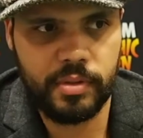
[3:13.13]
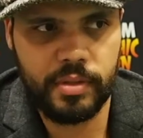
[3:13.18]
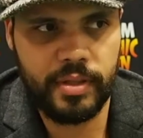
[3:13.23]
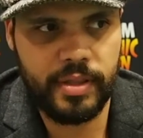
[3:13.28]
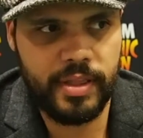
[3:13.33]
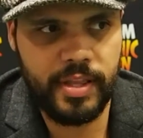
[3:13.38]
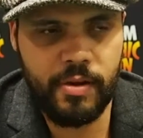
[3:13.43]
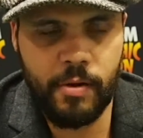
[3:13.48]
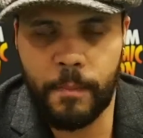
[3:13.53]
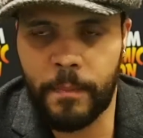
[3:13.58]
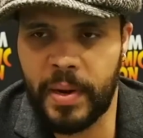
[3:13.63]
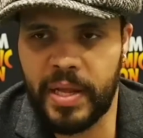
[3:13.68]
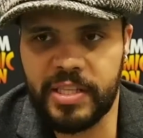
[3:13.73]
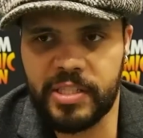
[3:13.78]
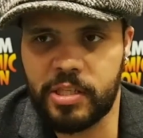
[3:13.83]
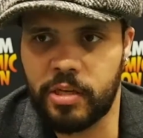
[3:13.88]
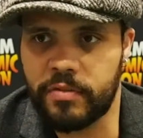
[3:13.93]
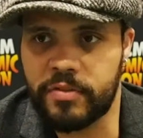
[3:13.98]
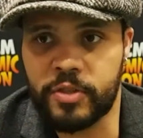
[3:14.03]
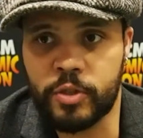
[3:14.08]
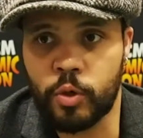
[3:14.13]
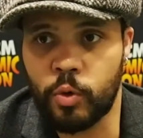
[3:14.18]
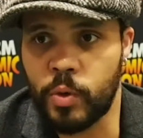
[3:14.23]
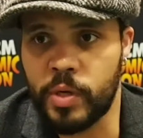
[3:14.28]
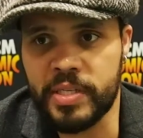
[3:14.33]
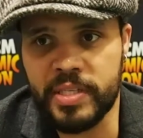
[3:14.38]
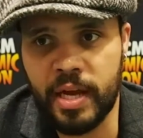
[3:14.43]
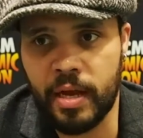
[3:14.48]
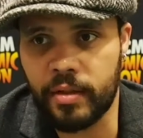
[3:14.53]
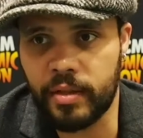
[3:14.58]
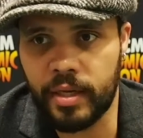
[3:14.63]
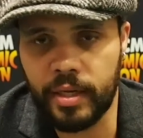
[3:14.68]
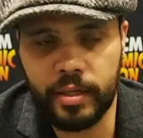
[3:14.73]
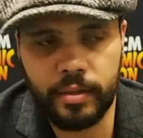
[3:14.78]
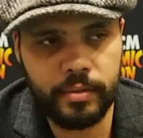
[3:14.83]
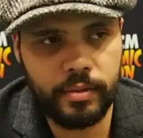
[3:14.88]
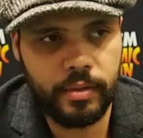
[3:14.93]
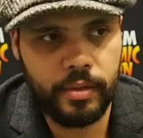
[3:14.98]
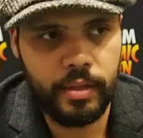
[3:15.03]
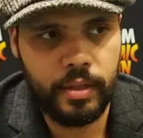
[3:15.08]
There are plenty of stories out there,
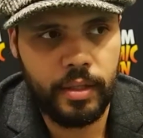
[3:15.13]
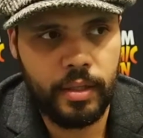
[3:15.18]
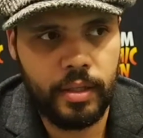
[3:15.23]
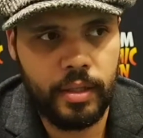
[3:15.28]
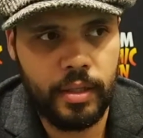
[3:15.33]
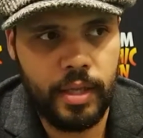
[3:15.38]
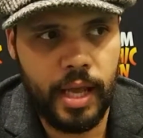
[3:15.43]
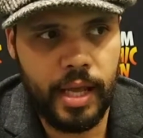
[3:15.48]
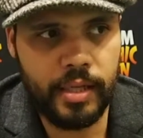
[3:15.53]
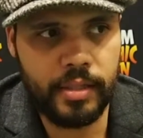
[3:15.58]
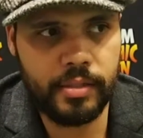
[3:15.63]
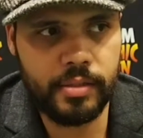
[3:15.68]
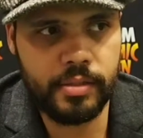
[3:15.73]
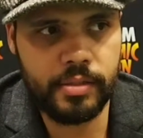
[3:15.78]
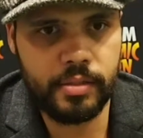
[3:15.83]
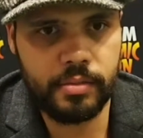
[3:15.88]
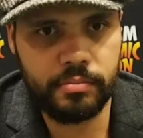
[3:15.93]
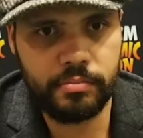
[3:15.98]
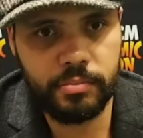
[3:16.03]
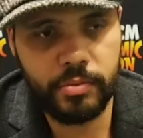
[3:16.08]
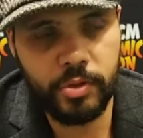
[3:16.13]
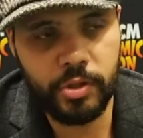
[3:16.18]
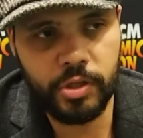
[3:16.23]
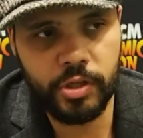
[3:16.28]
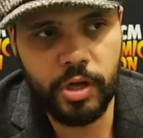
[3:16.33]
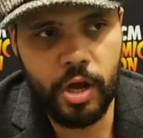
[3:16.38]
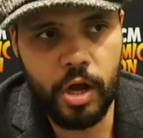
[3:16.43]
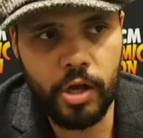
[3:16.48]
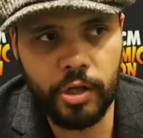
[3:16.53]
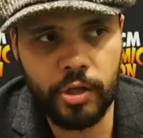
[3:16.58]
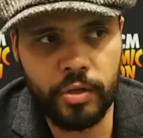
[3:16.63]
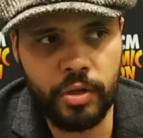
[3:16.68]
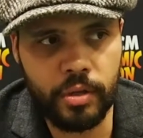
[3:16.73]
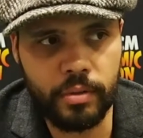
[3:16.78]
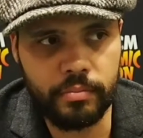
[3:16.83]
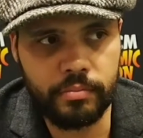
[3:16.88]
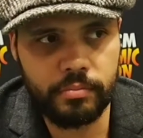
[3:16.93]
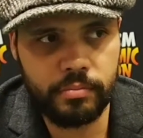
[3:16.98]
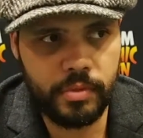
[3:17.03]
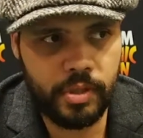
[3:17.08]
and you could argue that,
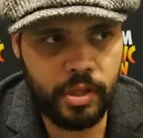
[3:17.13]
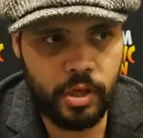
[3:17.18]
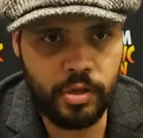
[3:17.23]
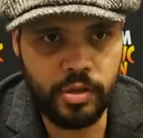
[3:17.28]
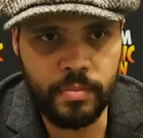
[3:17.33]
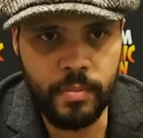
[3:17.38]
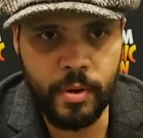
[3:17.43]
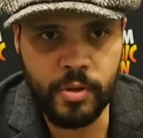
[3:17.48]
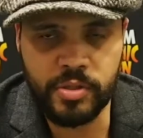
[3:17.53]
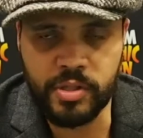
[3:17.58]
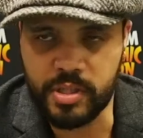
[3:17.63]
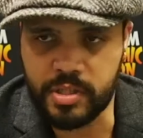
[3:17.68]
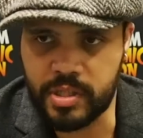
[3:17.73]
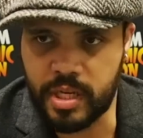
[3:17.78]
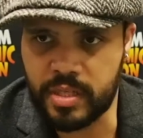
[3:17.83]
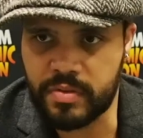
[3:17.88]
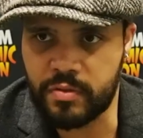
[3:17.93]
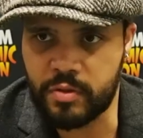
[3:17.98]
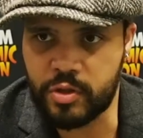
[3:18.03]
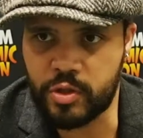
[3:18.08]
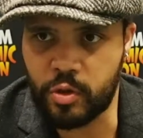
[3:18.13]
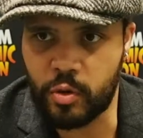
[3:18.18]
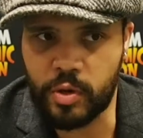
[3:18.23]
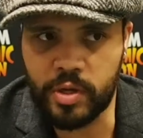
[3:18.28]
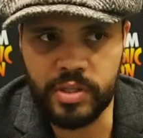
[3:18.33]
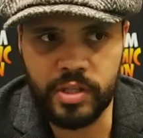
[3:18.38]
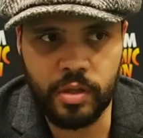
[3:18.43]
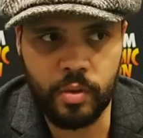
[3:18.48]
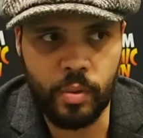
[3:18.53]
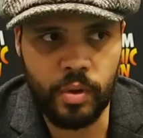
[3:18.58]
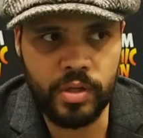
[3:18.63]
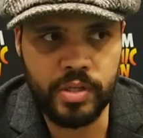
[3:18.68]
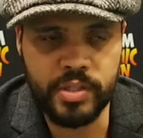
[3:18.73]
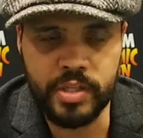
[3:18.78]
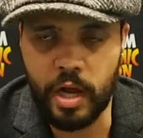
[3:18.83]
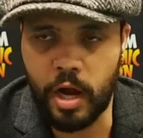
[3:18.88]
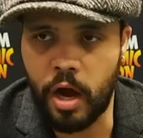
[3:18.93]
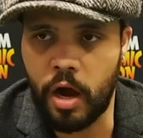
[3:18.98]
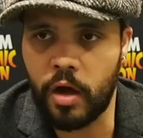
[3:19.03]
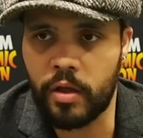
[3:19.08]
you know, the most successful stories are the ones
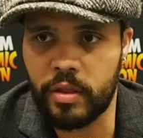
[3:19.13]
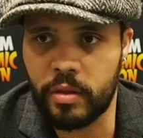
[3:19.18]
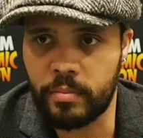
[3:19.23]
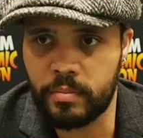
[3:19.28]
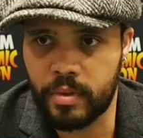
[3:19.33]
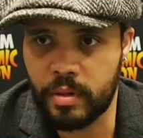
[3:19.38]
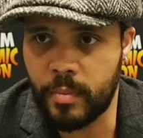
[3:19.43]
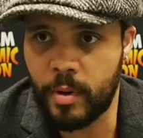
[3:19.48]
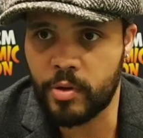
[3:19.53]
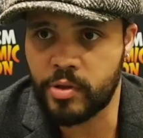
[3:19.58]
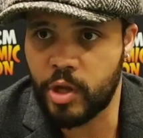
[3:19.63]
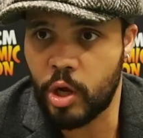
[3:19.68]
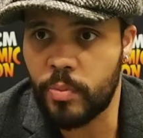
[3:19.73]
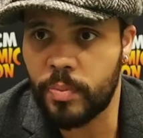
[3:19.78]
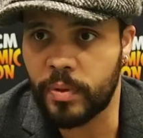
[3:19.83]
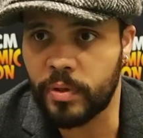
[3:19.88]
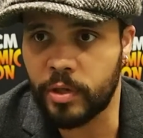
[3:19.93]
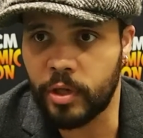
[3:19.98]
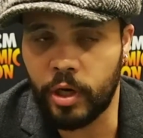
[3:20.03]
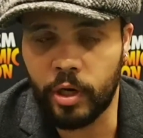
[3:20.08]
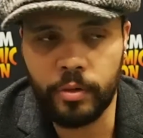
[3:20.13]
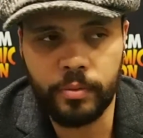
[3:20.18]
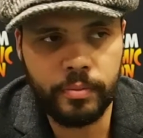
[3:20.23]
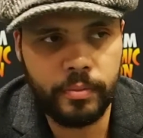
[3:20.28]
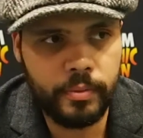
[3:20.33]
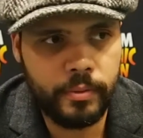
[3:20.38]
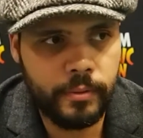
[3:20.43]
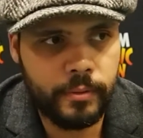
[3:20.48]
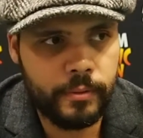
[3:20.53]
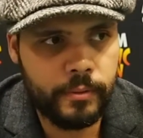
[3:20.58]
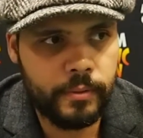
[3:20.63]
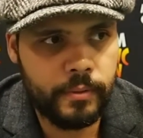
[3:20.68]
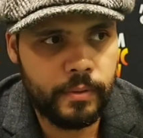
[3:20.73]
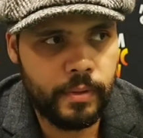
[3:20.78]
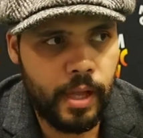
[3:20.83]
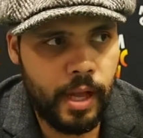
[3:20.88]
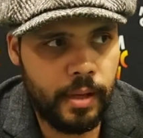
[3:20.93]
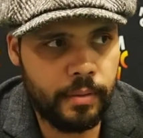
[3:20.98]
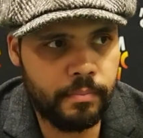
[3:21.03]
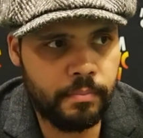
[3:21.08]
that are the most open, you know,
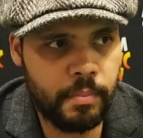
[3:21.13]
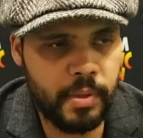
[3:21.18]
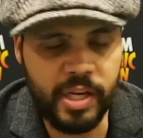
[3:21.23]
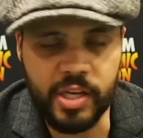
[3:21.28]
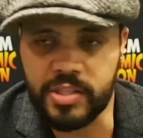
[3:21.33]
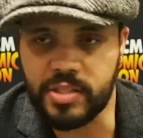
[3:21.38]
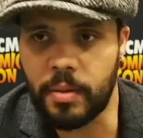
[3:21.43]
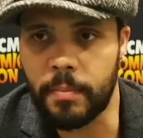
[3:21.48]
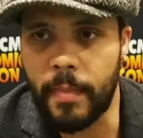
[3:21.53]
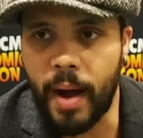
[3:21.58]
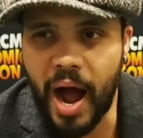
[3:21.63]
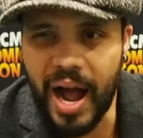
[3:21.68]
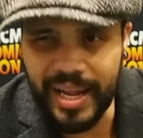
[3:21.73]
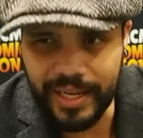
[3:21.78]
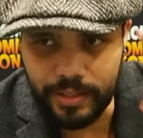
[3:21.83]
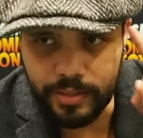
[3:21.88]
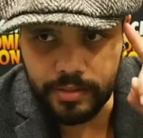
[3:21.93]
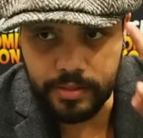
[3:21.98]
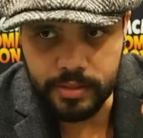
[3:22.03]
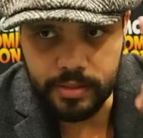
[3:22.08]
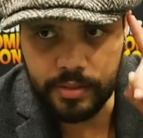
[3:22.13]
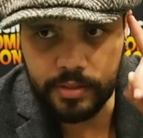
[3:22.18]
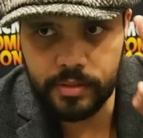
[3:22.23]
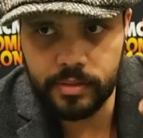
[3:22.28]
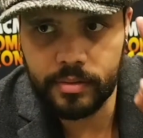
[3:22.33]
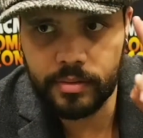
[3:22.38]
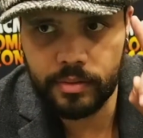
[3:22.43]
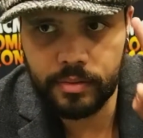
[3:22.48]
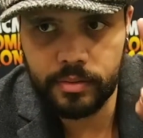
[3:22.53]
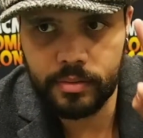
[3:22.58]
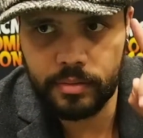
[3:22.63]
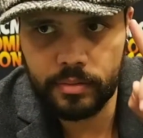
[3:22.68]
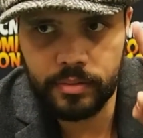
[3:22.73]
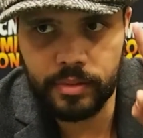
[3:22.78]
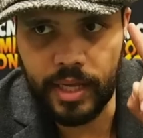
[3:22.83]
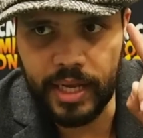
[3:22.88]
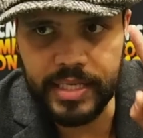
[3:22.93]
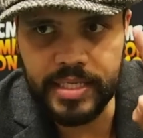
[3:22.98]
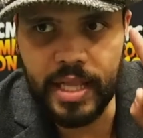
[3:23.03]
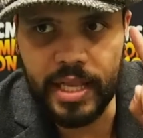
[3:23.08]
because the mind
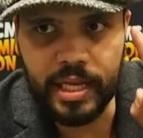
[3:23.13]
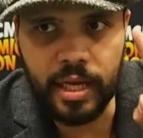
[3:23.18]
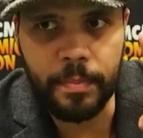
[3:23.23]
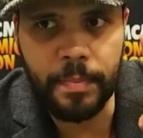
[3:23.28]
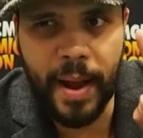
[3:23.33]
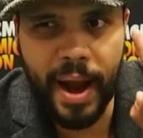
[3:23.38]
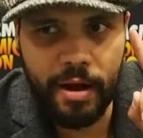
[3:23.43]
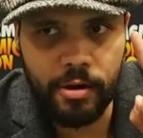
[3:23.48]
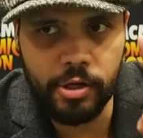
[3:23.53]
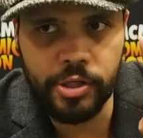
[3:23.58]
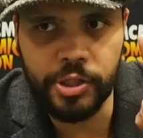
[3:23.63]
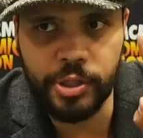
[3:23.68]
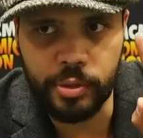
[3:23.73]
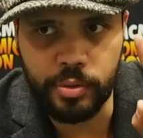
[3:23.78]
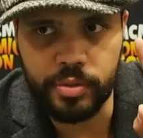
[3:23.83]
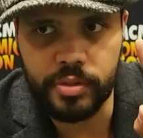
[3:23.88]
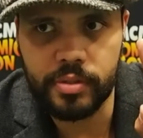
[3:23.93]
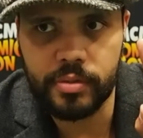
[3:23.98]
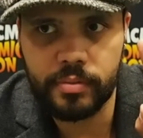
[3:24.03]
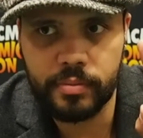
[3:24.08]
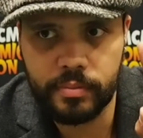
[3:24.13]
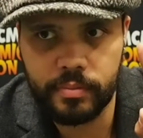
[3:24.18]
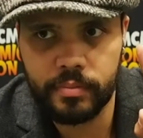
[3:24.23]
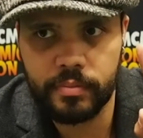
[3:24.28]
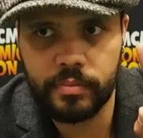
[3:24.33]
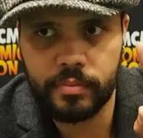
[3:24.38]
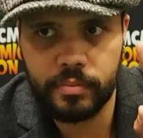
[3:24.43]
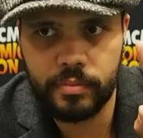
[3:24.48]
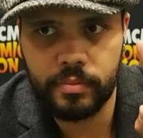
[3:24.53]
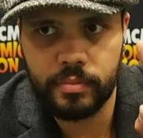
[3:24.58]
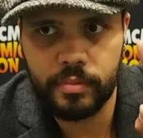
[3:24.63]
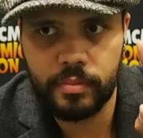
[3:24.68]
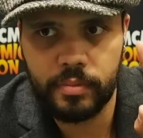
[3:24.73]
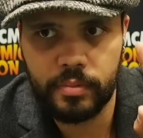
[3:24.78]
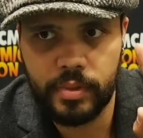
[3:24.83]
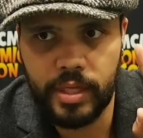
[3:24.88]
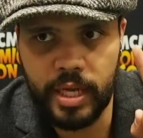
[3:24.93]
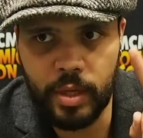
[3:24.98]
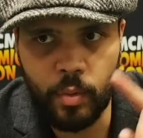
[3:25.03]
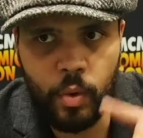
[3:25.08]
is like a parachute.
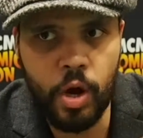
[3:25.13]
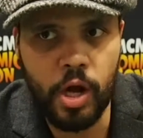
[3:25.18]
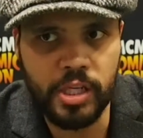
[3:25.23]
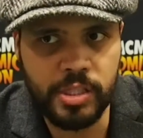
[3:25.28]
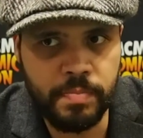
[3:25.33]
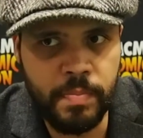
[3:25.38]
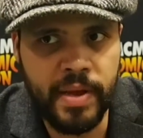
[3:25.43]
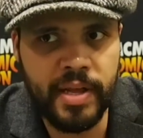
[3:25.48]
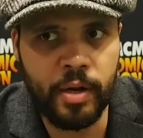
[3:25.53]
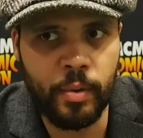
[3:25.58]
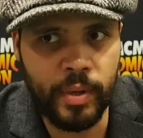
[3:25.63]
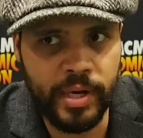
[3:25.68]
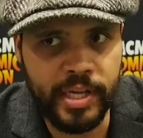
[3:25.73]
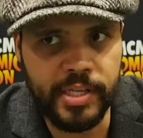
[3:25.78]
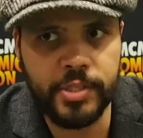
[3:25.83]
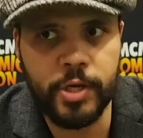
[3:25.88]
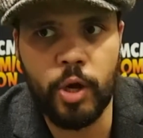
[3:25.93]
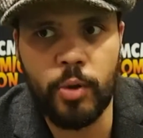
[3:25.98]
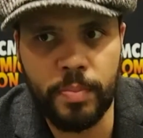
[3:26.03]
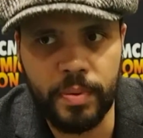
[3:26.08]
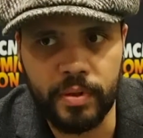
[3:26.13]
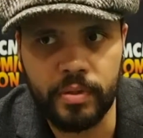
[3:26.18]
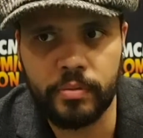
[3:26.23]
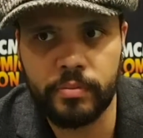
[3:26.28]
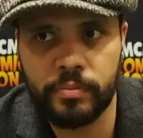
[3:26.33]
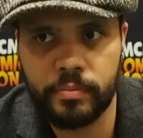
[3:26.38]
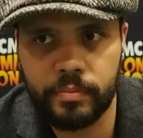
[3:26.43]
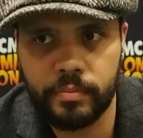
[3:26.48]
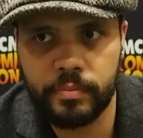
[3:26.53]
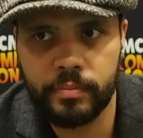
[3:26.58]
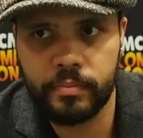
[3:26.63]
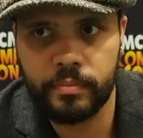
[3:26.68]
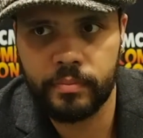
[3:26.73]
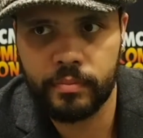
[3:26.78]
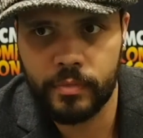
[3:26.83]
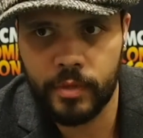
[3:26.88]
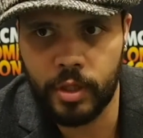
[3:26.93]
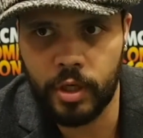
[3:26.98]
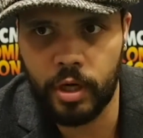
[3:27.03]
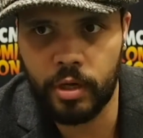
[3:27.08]
It works better when it's open,
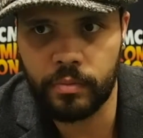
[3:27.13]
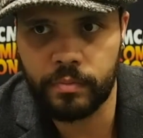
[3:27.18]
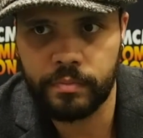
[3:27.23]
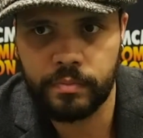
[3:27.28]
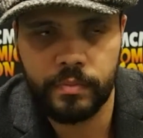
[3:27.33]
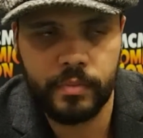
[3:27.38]
you know.